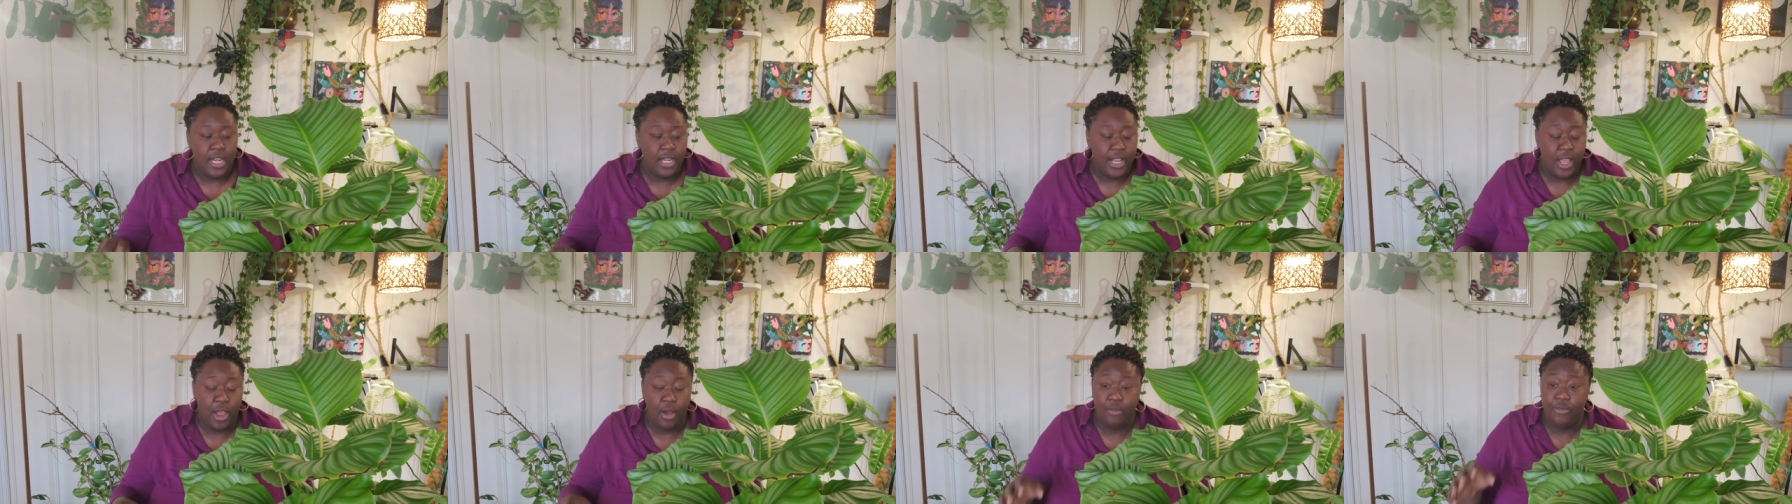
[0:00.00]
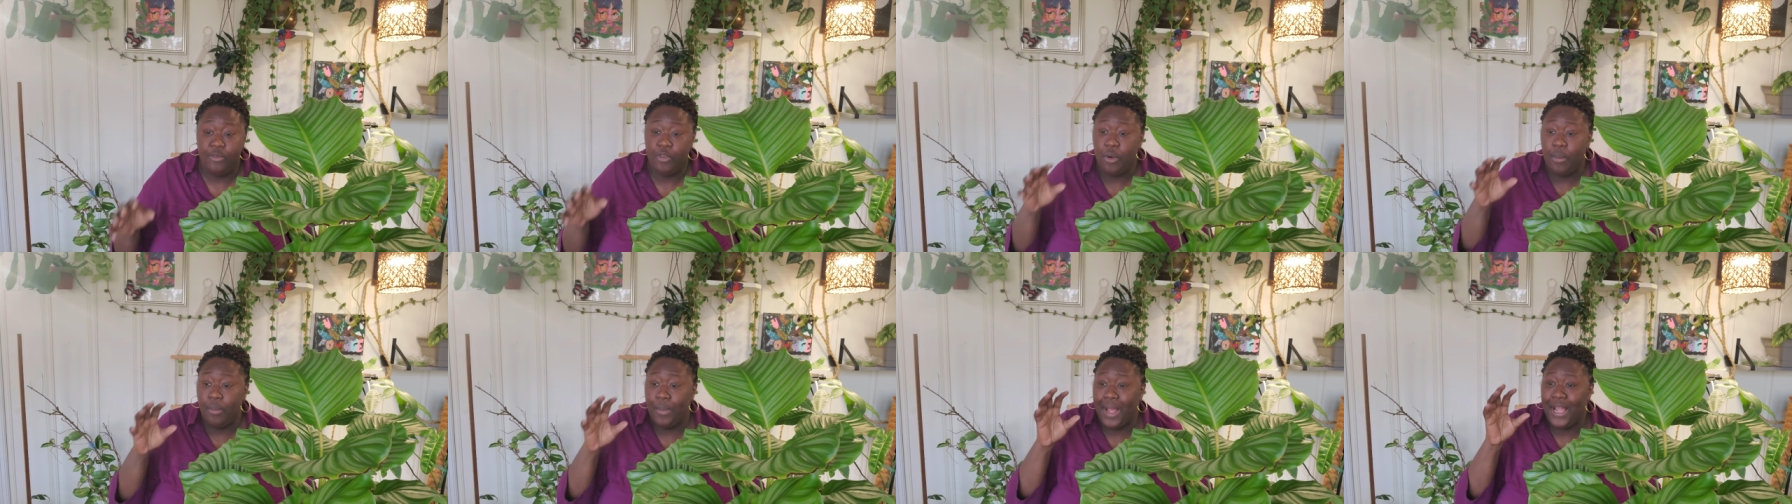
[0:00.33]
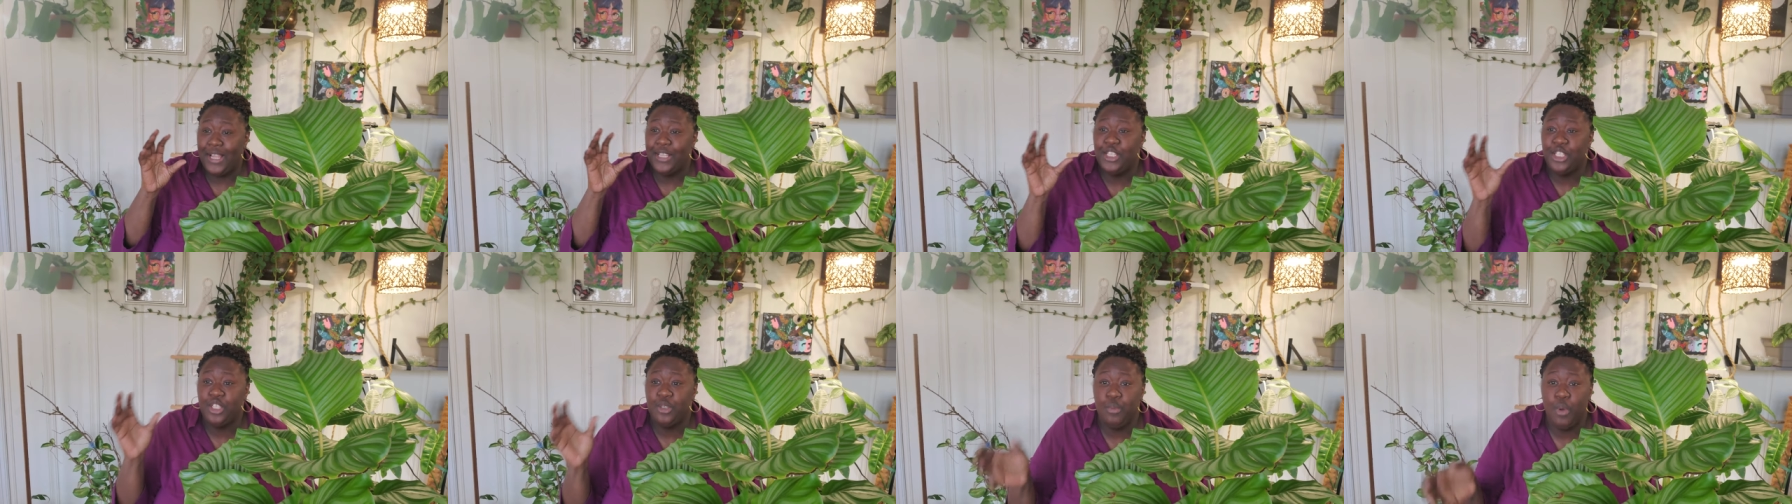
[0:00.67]
Now for
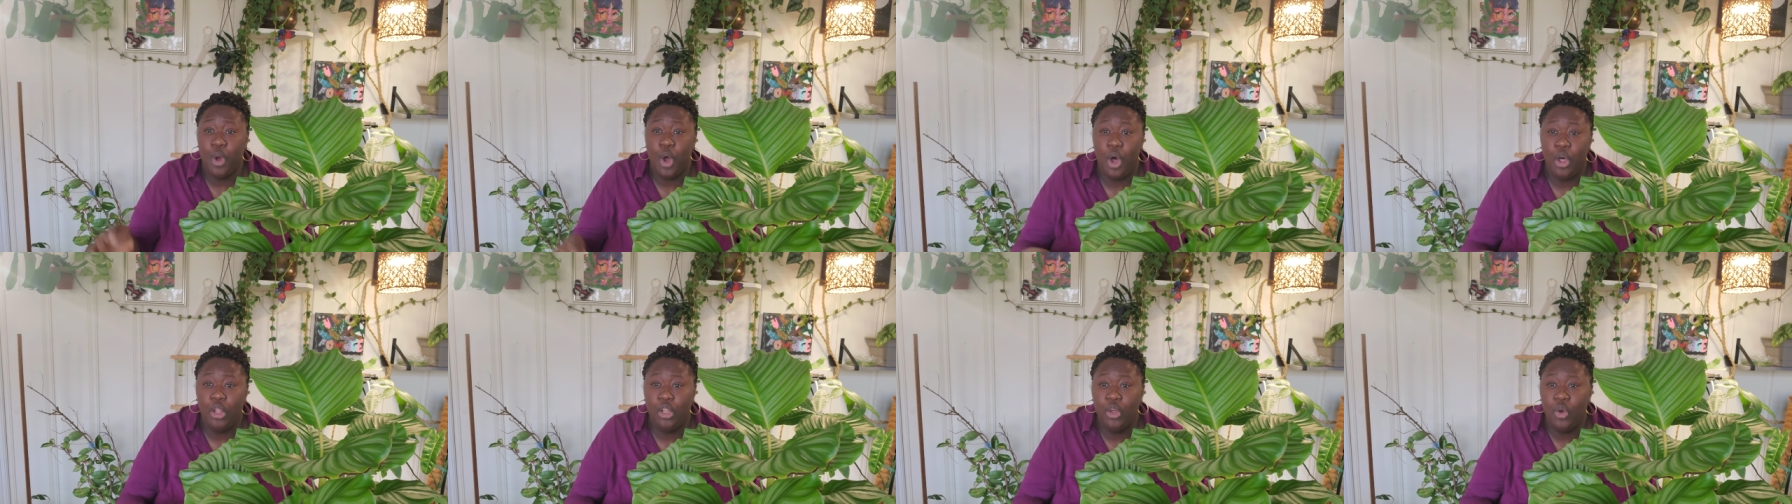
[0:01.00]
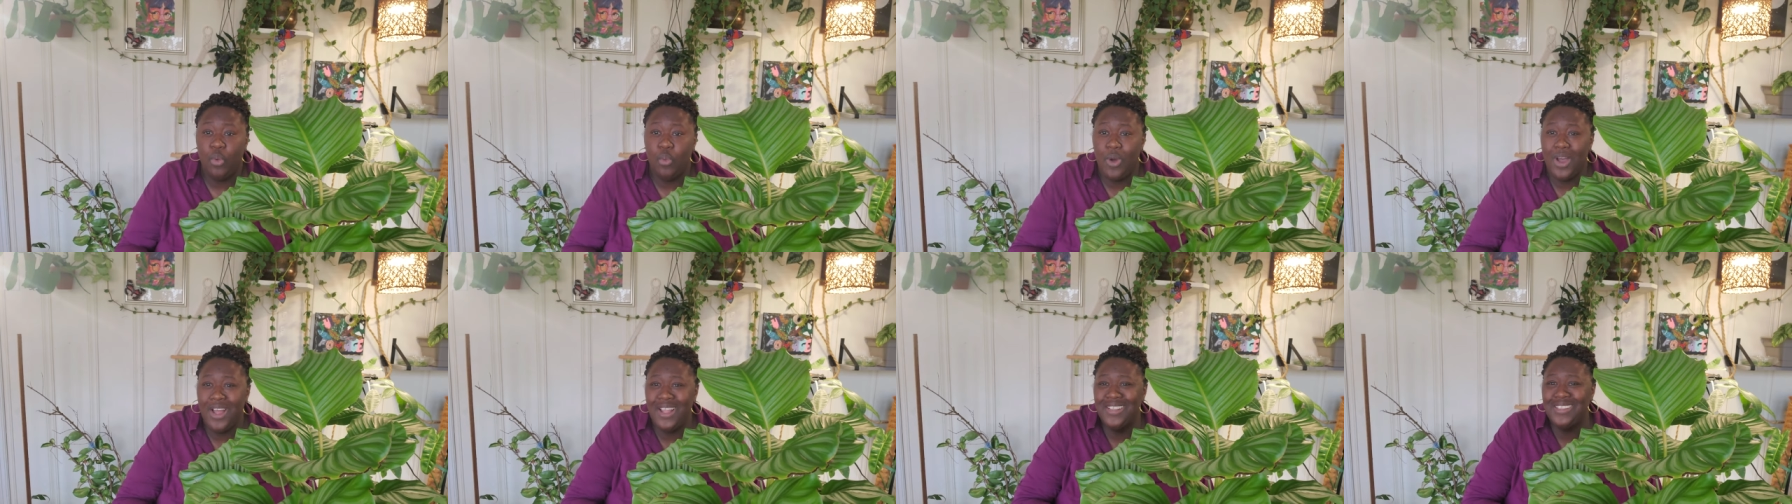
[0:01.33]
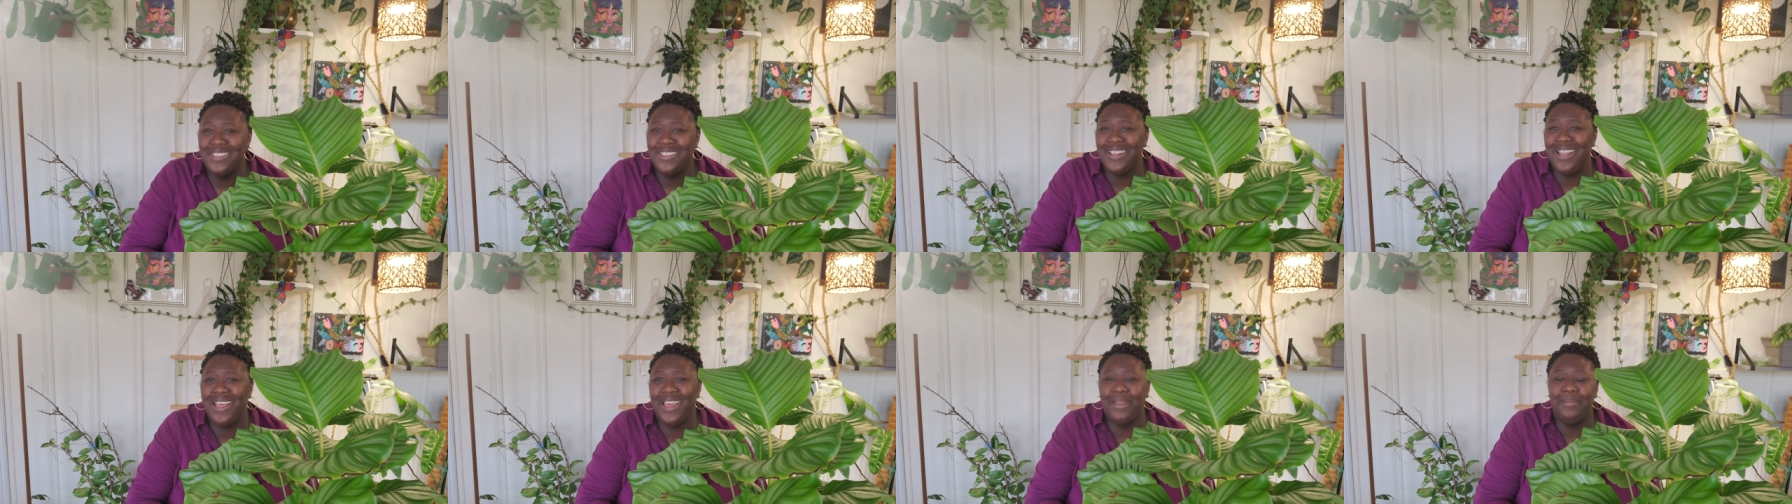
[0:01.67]
my smaller
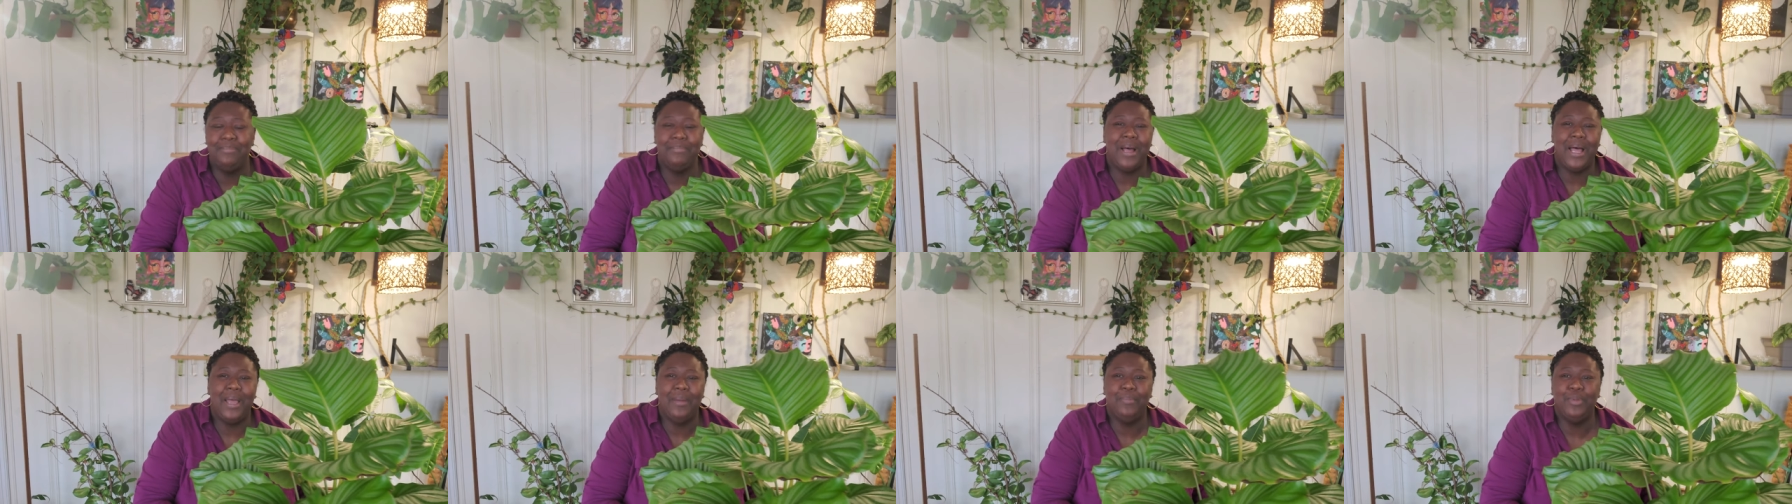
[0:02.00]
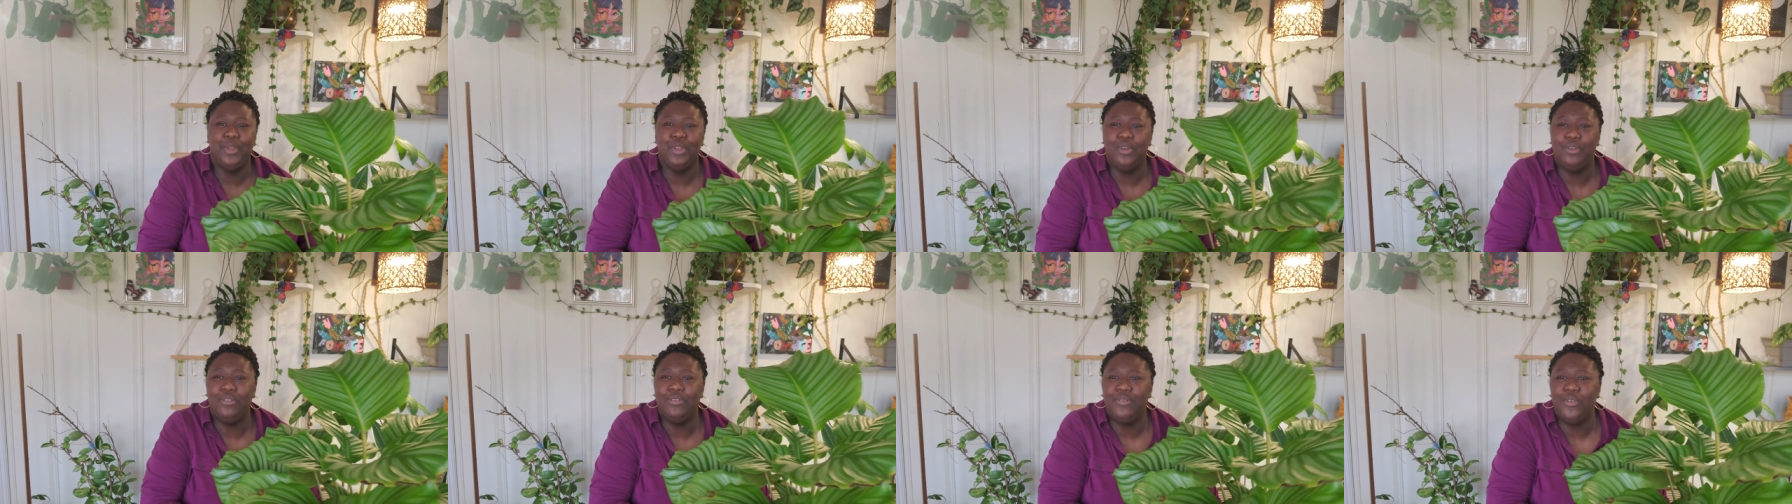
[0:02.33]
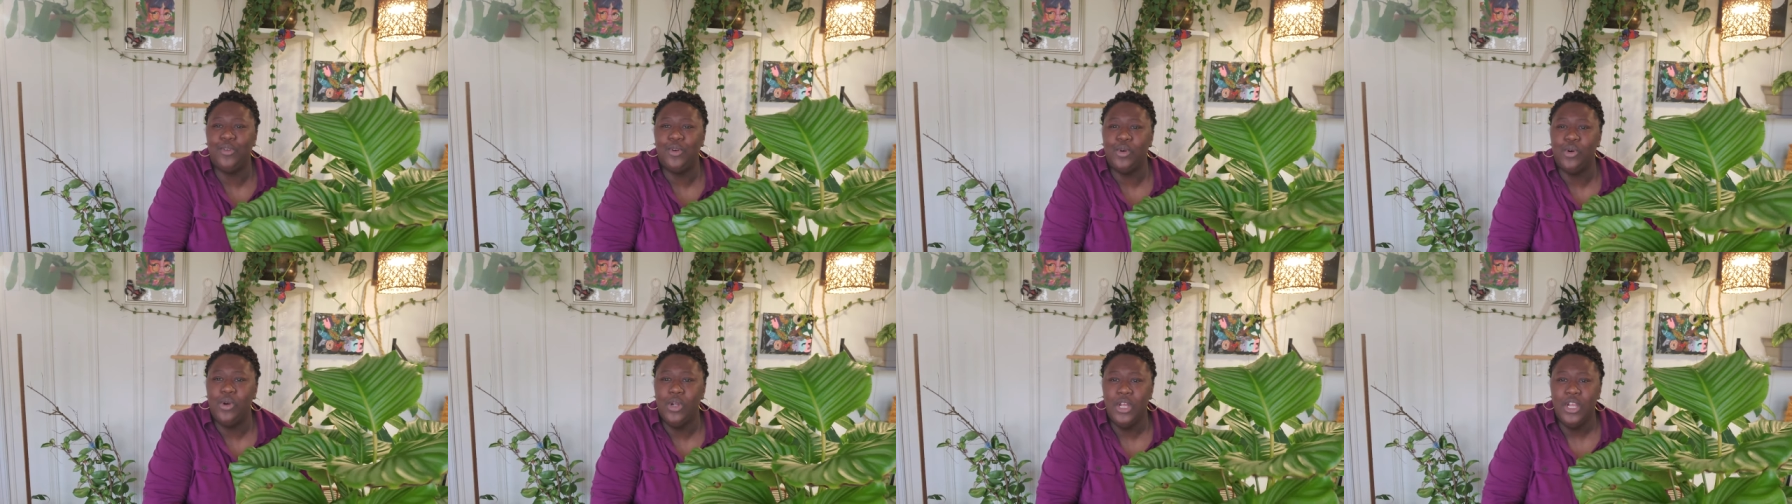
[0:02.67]
ones, like my
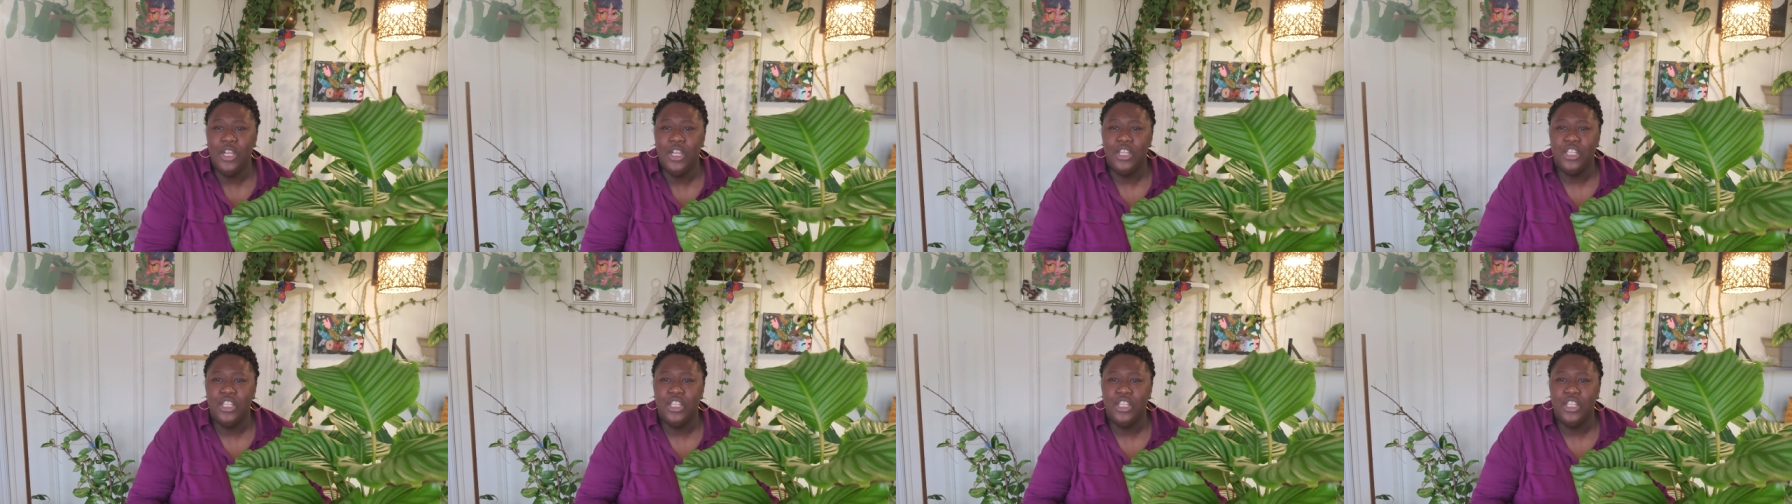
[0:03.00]
beautiful